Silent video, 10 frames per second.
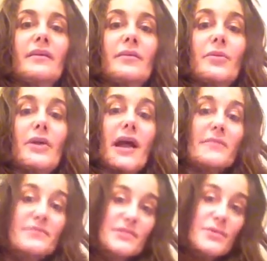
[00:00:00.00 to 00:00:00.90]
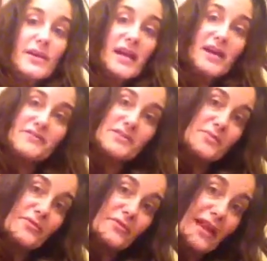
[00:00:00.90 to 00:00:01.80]
Perhaps you can have
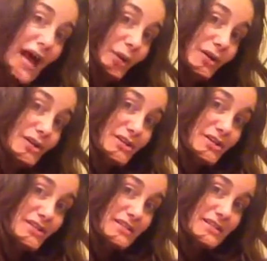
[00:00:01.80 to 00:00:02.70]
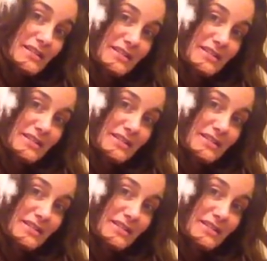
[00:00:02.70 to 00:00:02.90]
some flowers.